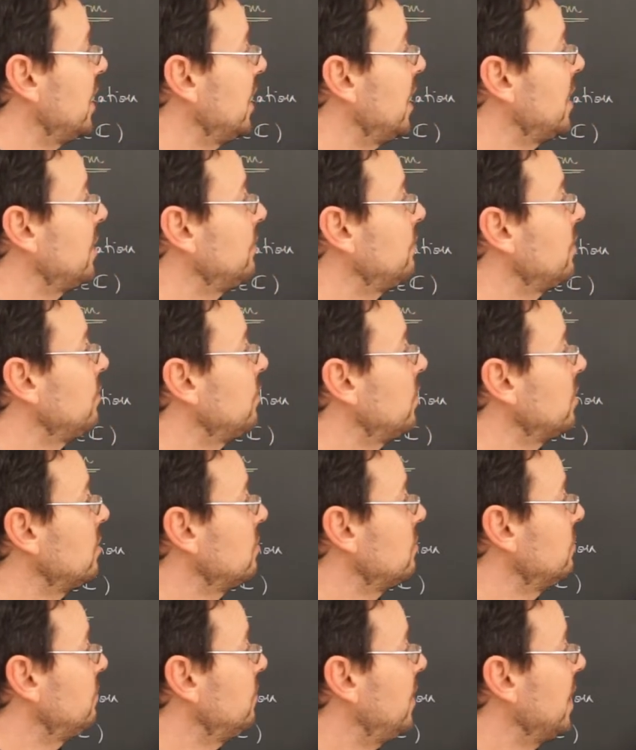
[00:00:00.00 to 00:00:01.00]
And we want
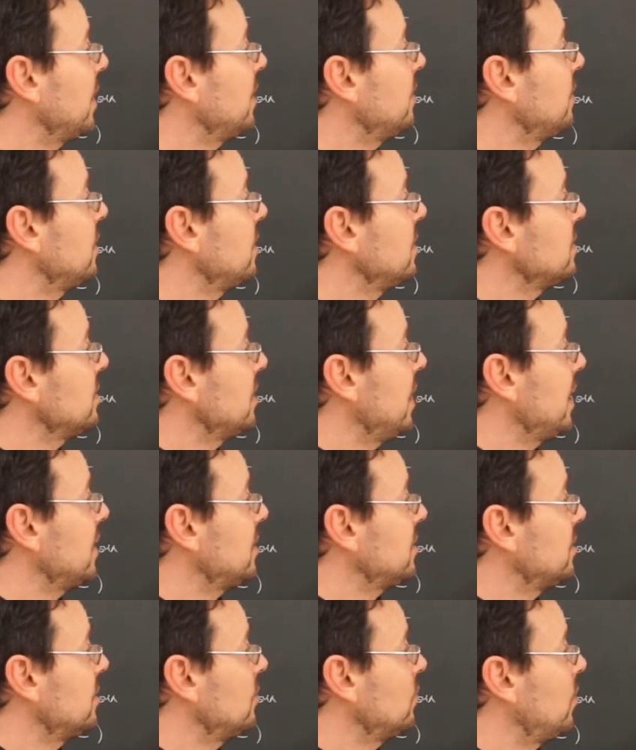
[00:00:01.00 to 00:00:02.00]
to find these
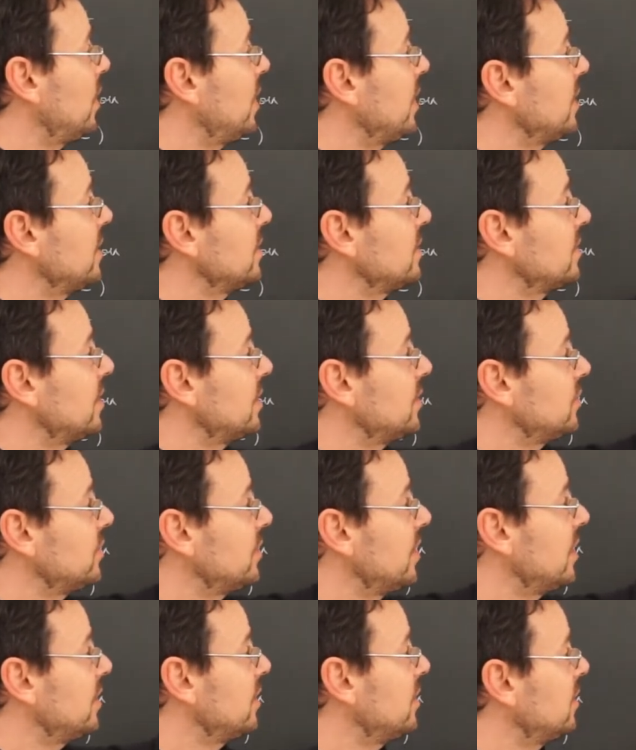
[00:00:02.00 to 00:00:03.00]
x and y such
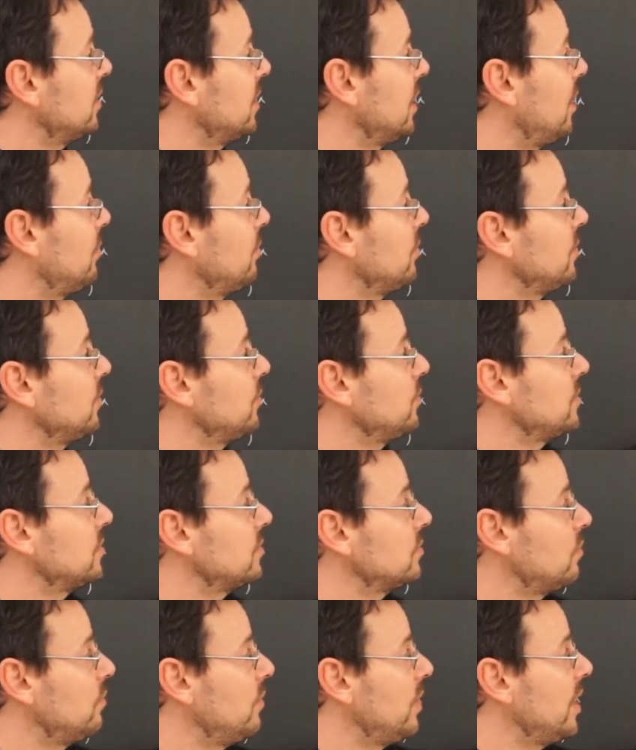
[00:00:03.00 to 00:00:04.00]
that w
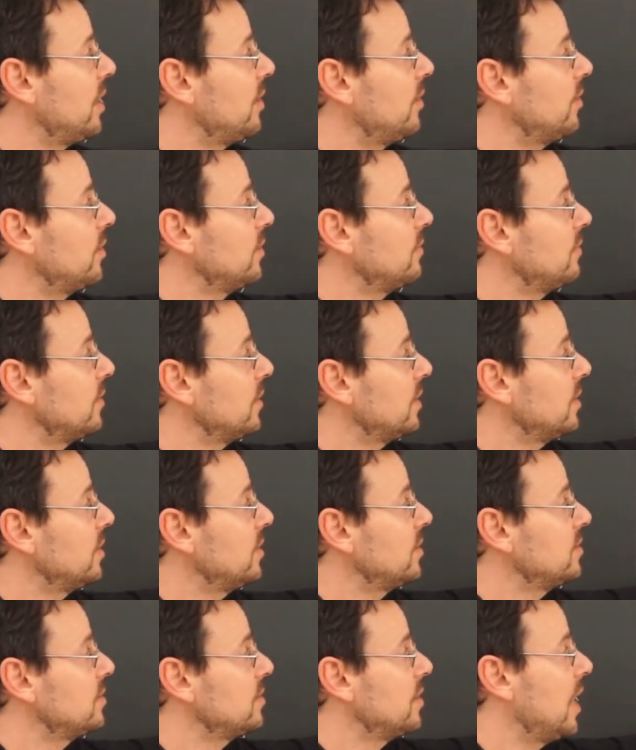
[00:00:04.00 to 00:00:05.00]
squared
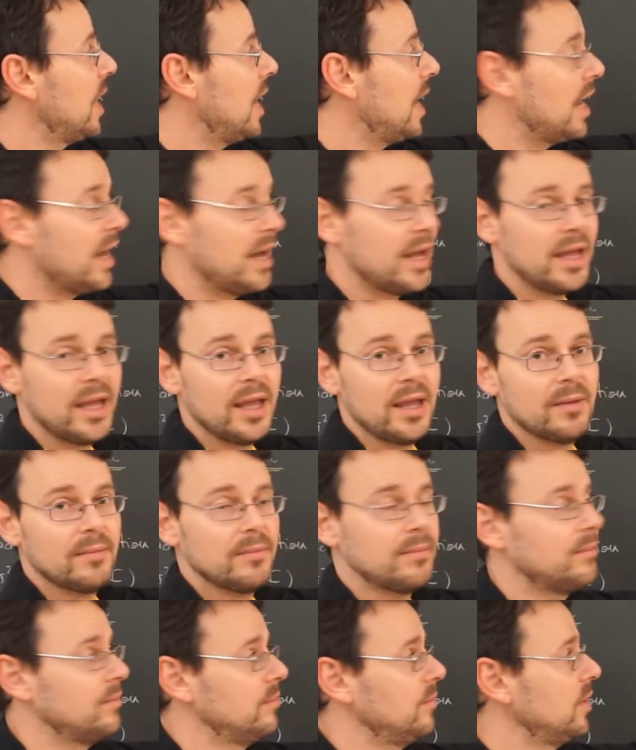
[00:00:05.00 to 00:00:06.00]
is I,
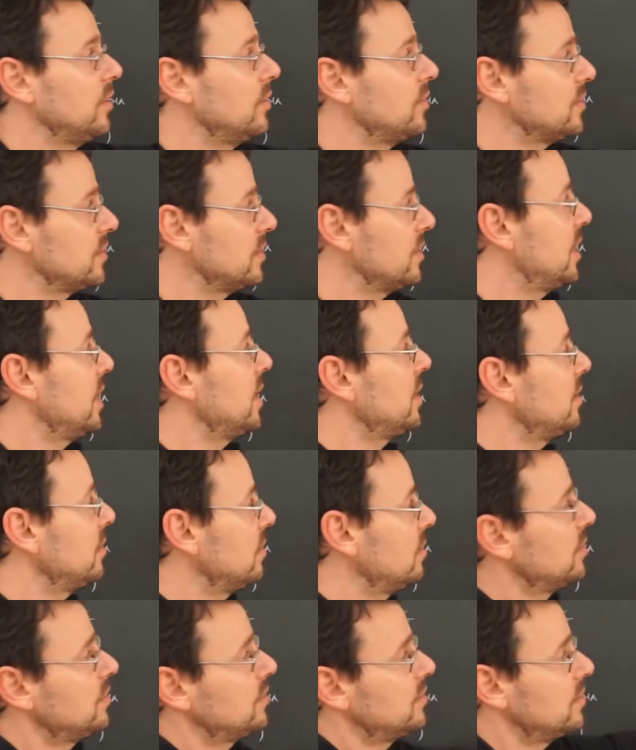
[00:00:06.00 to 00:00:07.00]
because then
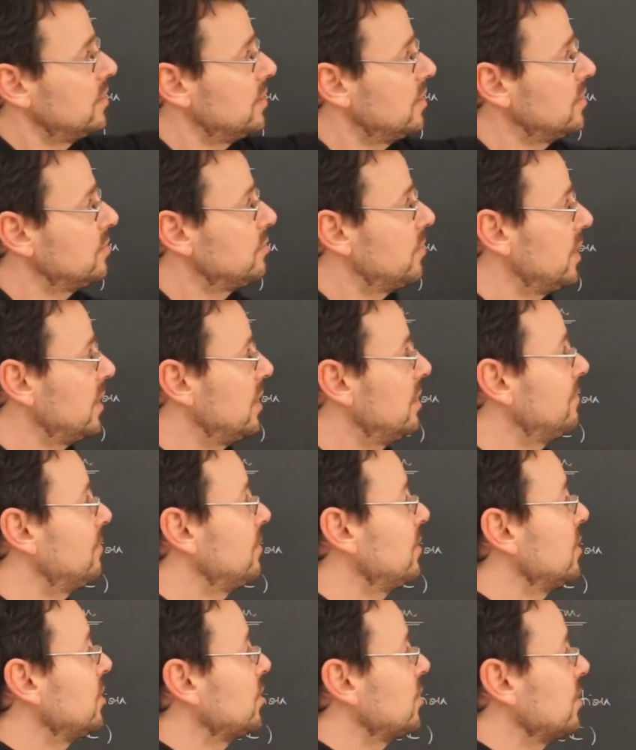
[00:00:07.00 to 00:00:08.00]
this is by
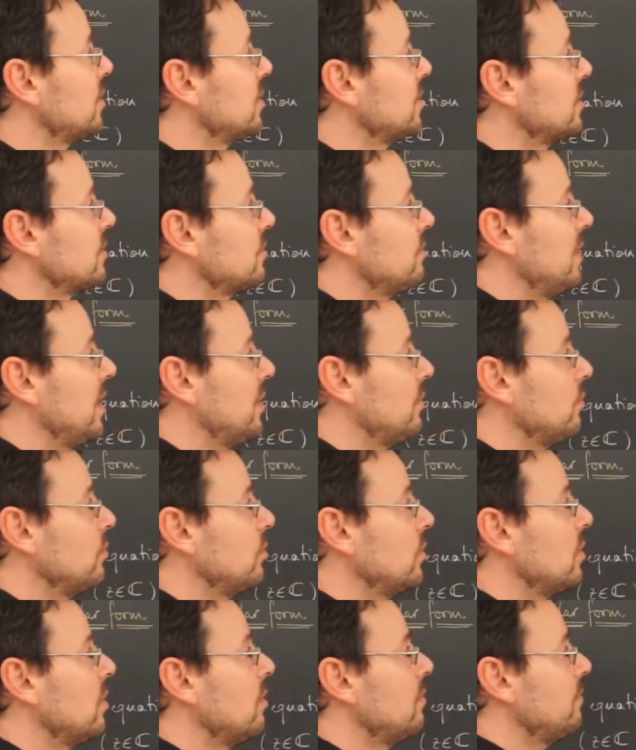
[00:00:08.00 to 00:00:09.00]
definition a square
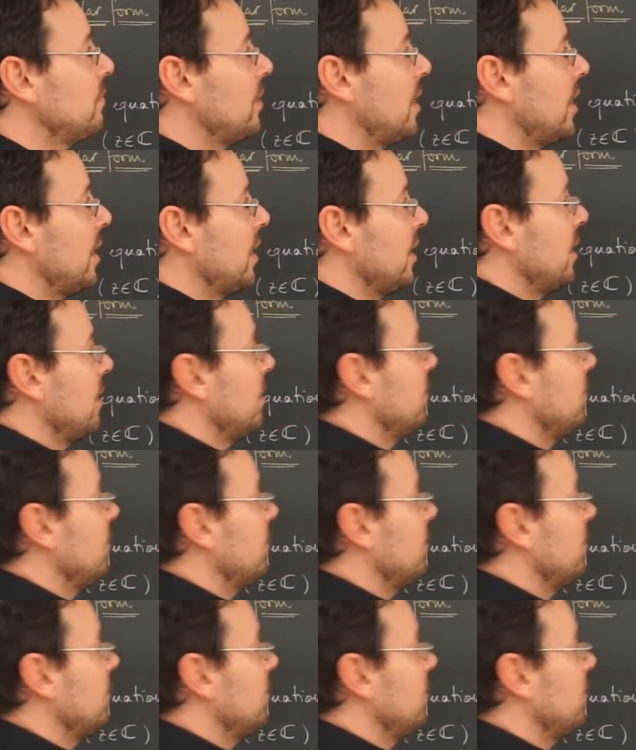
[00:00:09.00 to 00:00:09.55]
root of I.